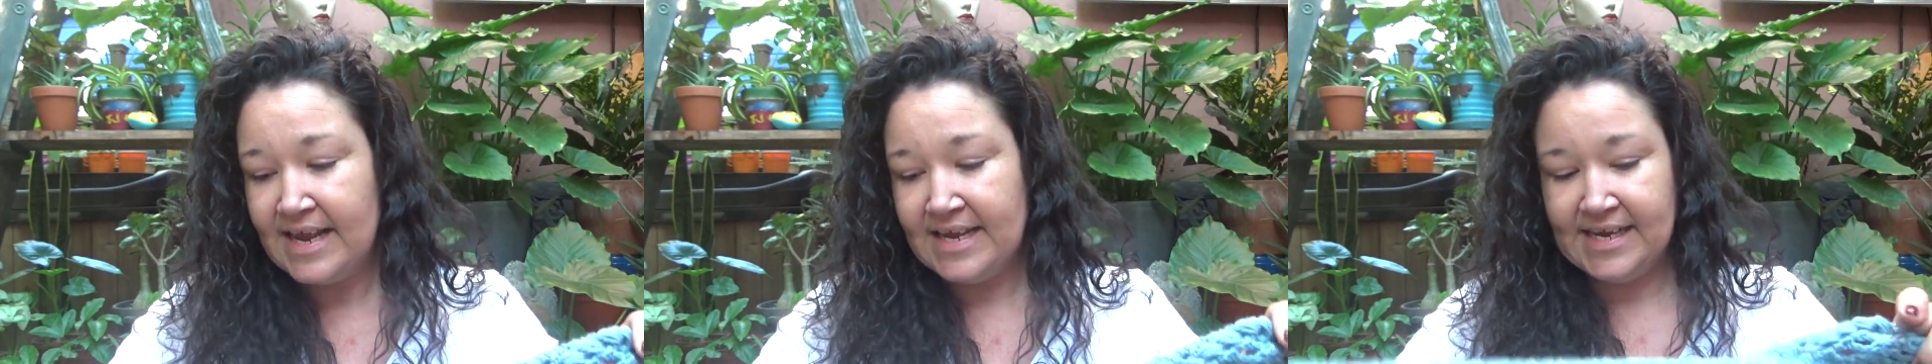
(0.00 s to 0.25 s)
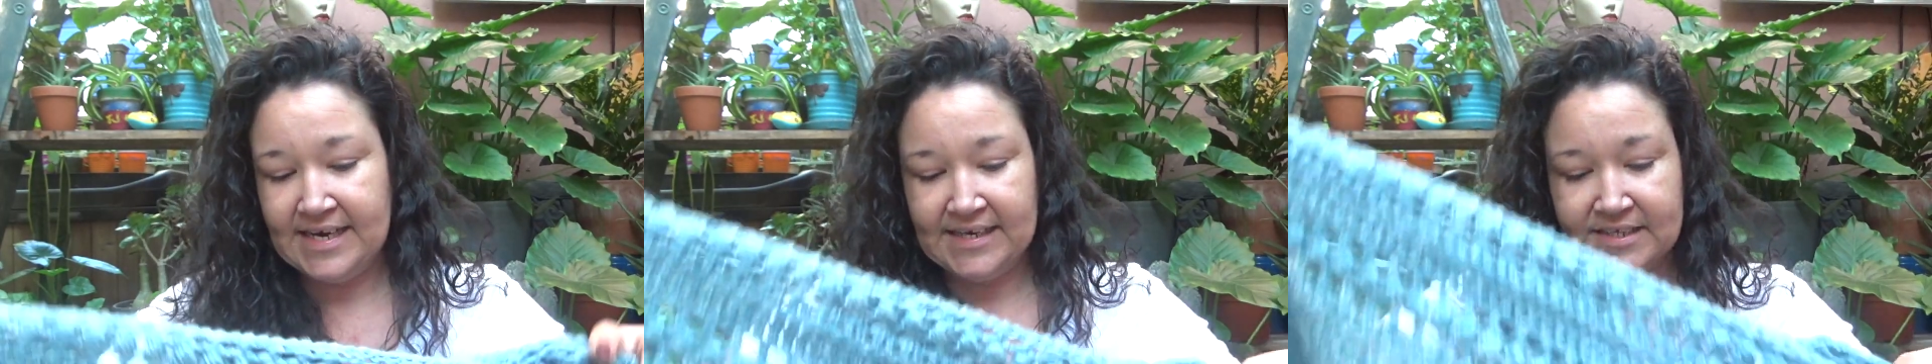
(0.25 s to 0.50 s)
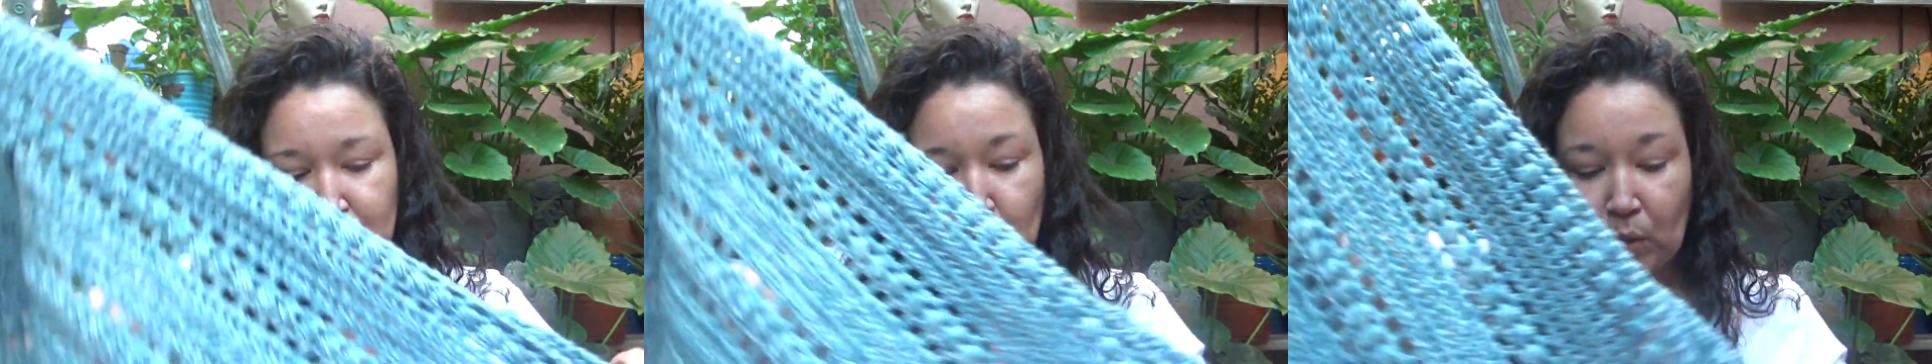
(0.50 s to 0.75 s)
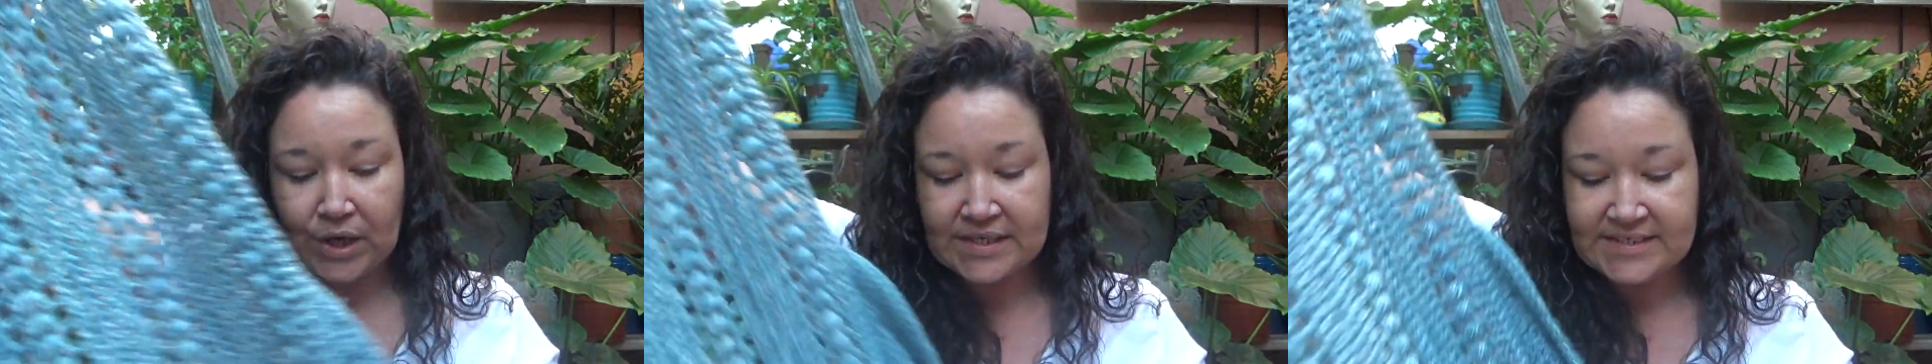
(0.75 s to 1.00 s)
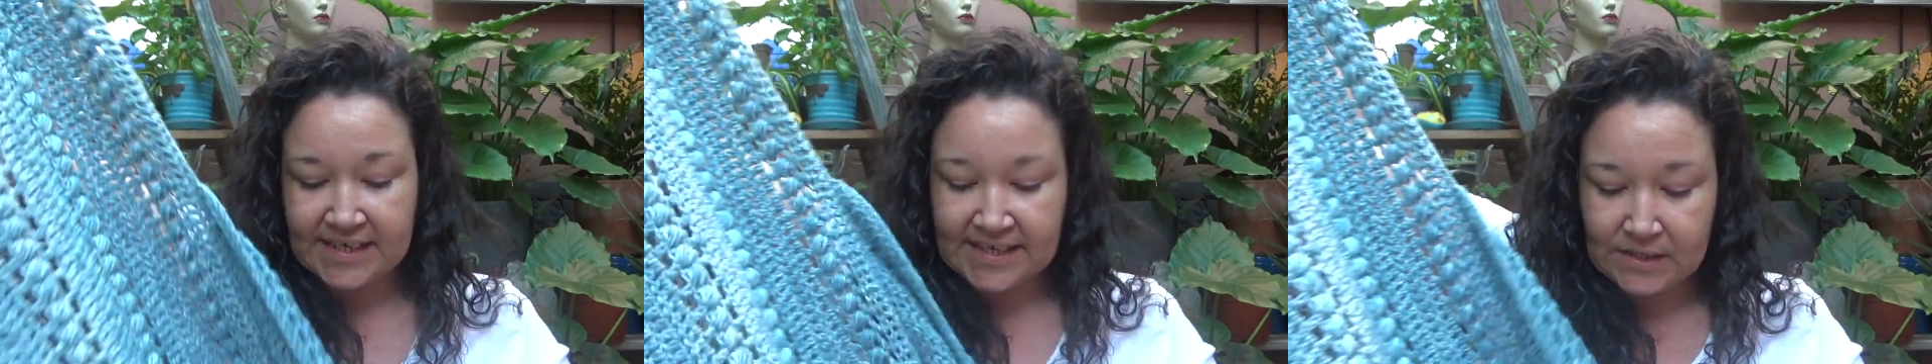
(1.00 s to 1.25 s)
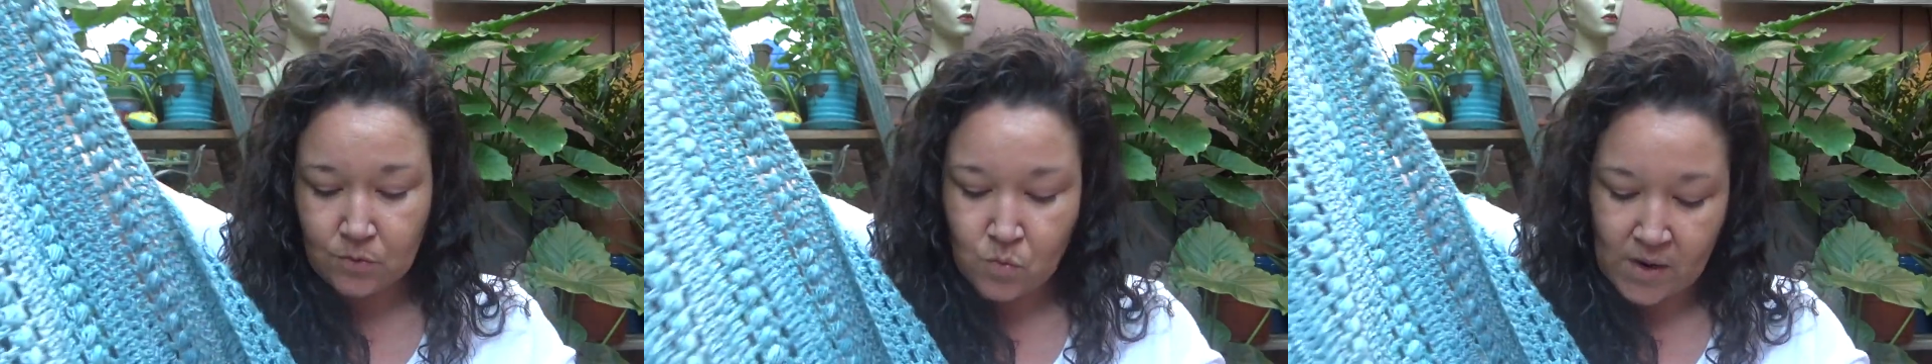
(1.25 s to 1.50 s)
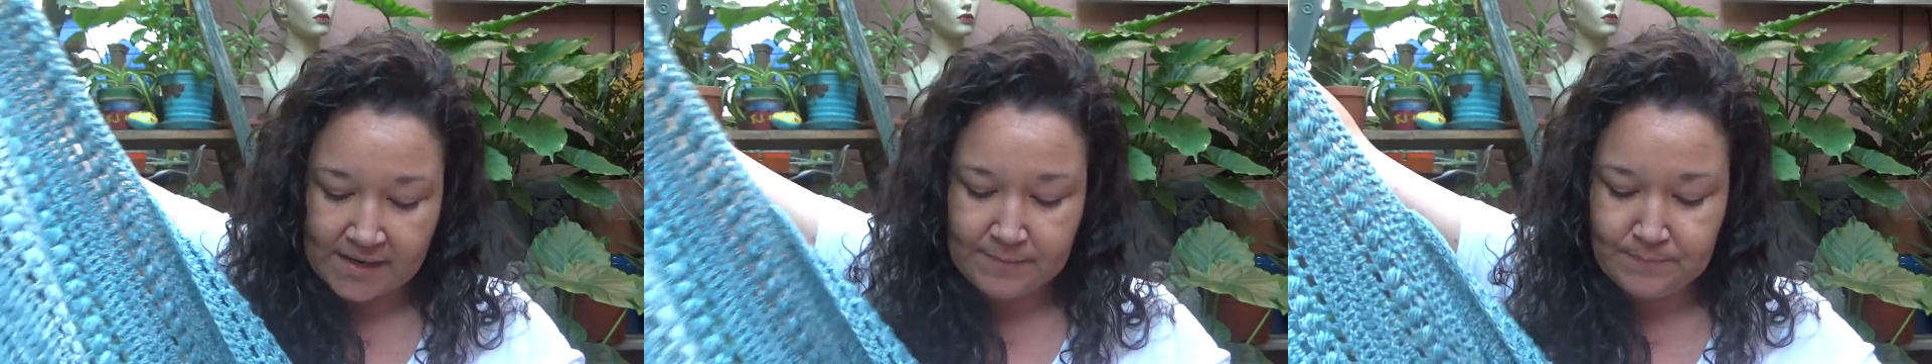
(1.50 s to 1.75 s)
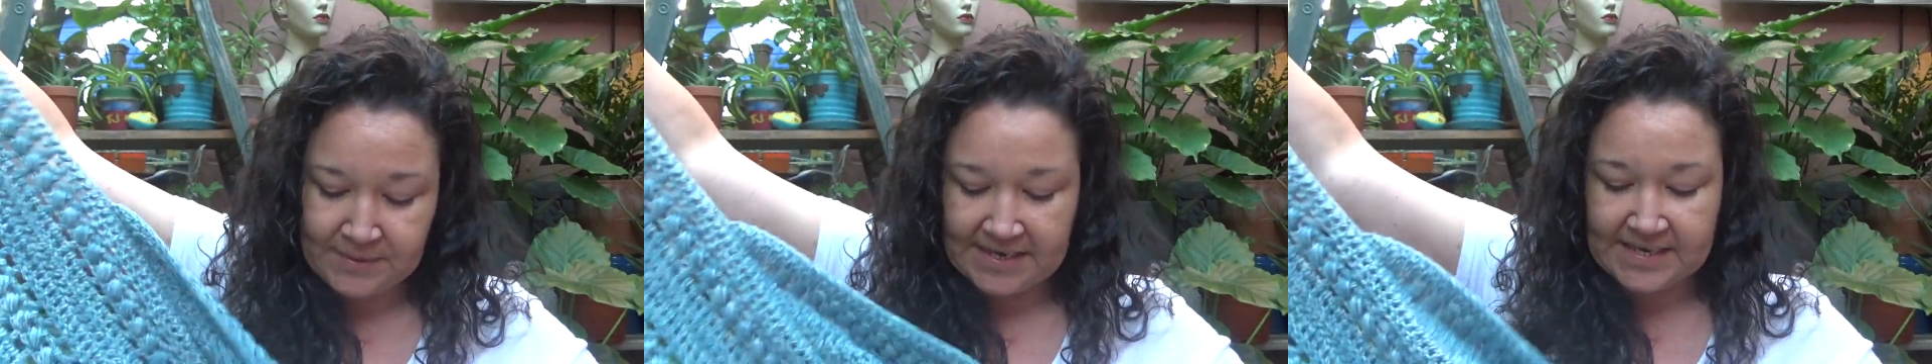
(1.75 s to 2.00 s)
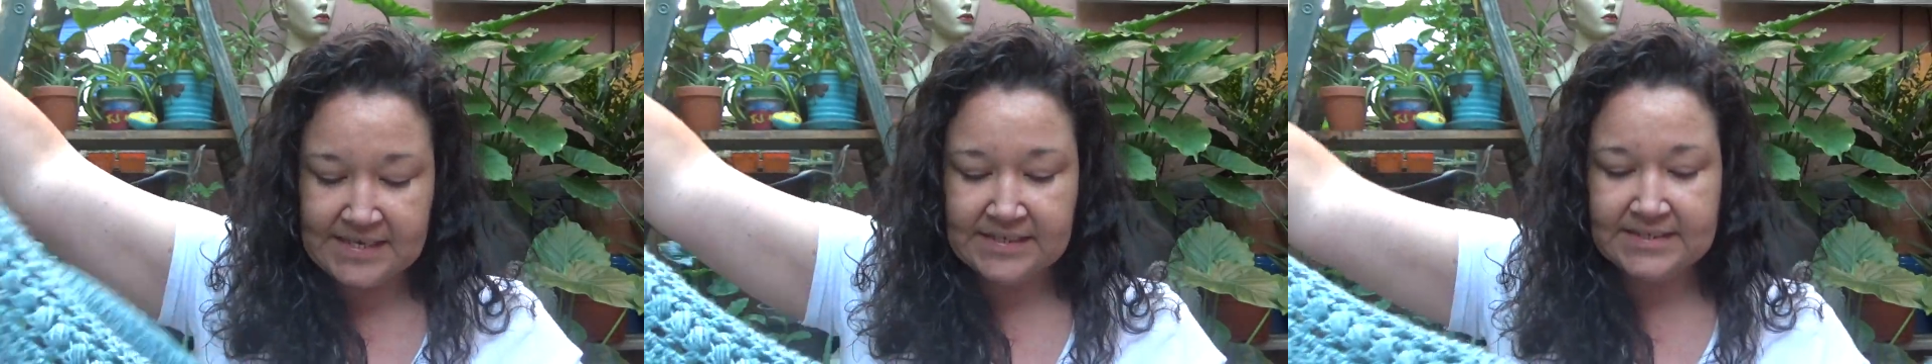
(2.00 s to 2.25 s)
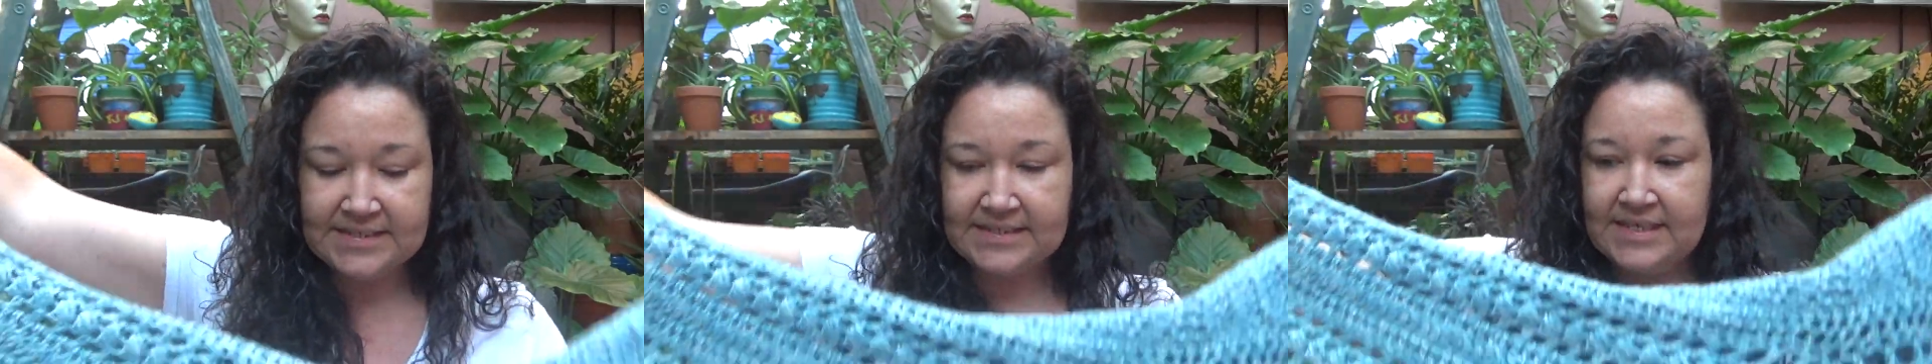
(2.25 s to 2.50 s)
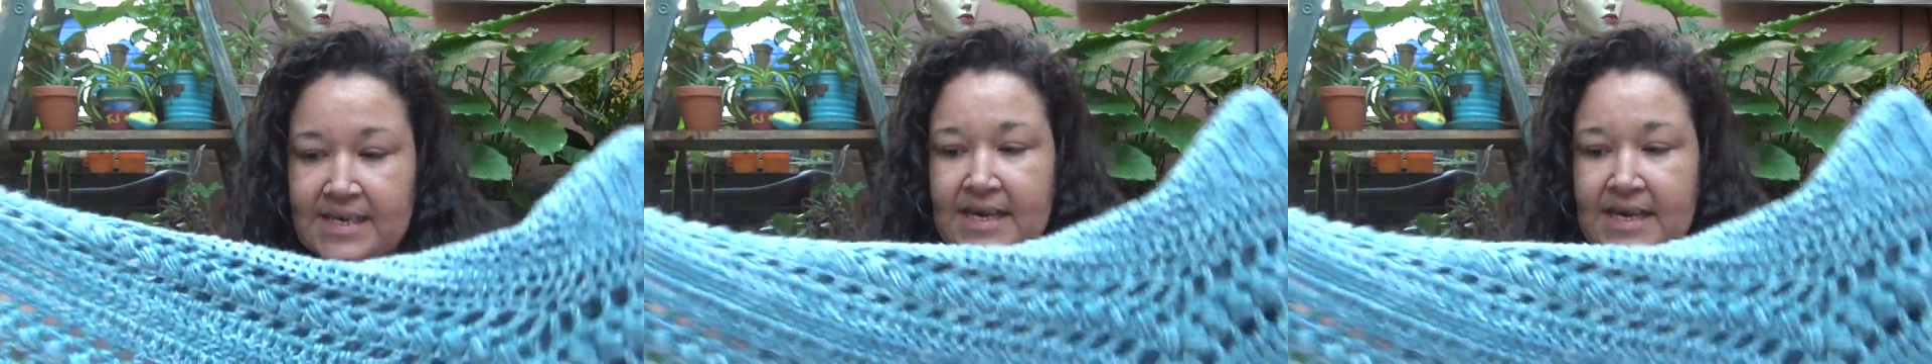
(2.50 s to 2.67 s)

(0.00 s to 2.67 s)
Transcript: it is worked in one piece